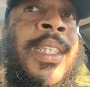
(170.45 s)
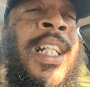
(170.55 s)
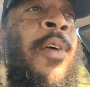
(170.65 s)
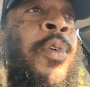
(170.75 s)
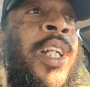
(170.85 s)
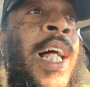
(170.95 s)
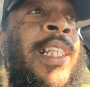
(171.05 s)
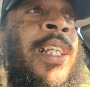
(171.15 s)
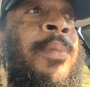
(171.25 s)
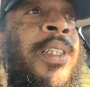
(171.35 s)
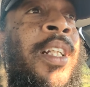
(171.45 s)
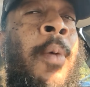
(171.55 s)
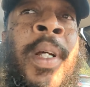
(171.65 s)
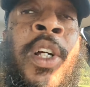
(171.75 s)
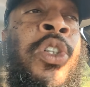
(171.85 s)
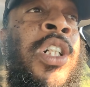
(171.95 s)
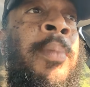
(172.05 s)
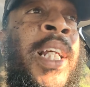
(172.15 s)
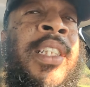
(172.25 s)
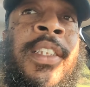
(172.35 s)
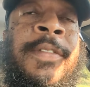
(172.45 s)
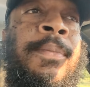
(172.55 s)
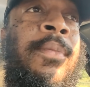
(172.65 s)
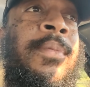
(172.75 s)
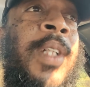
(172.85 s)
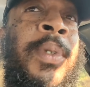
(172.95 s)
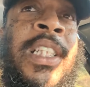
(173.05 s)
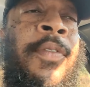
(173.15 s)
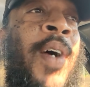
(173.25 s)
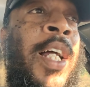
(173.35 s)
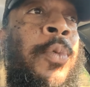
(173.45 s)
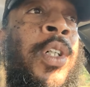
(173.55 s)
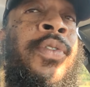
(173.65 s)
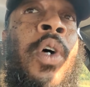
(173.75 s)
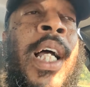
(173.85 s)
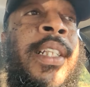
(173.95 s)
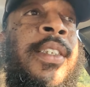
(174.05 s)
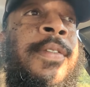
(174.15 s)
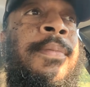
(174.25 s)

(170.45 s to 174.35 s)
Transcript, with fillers: Then I realized I'm, I'm in no denomination. I'm just a follower of Christ.